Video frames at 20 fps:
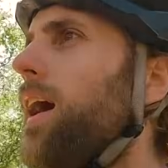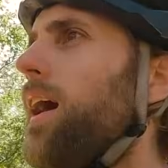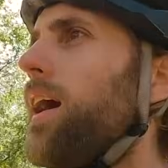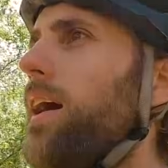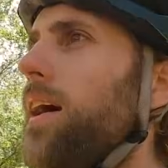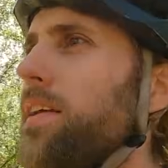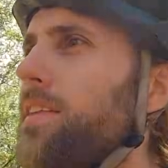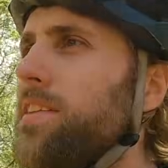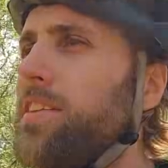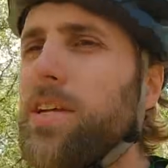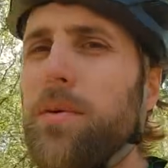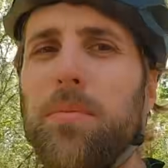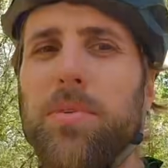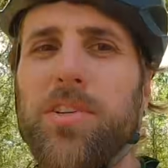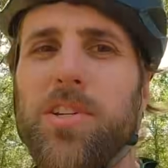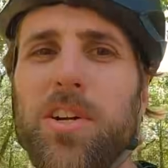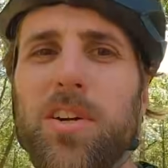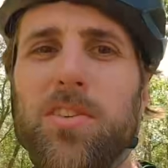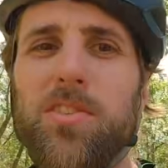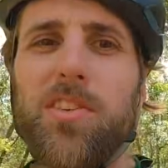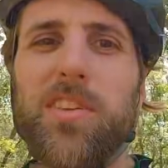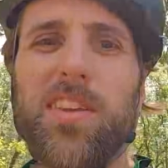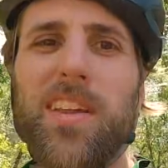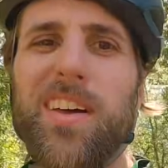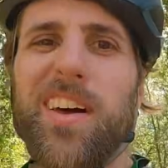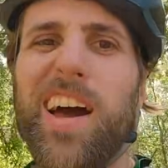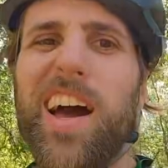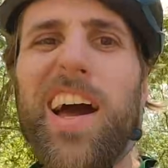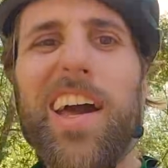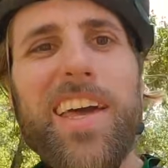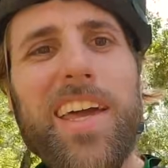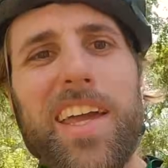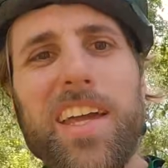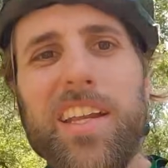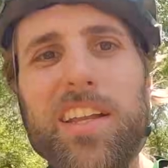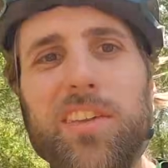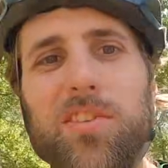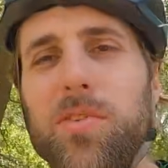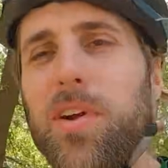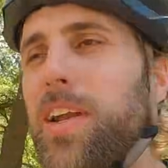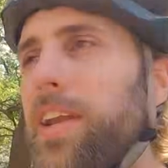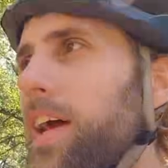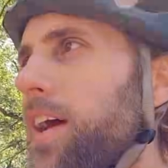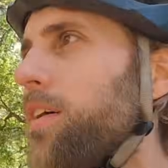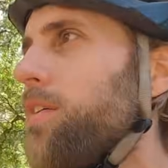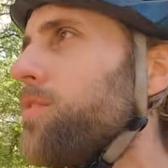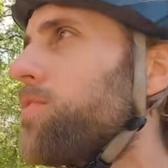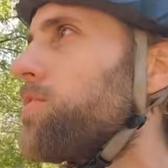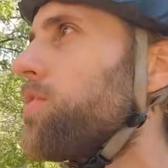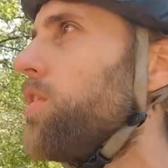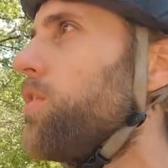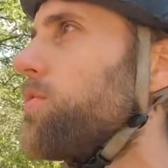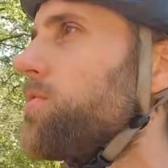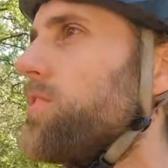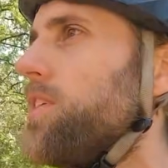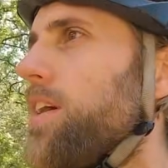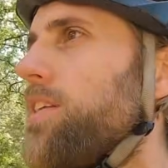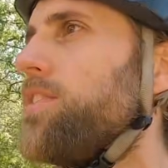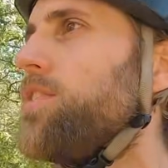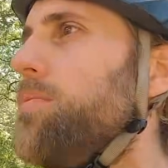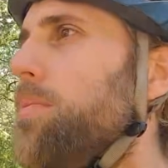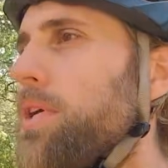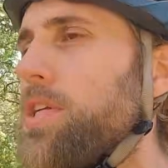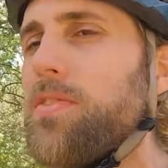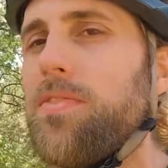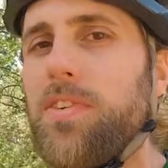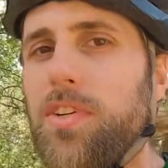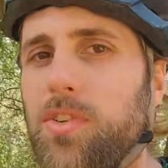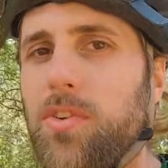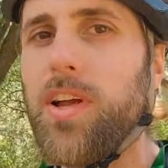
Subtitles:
And the temperature is in the high 80s right now, so it's not too much of a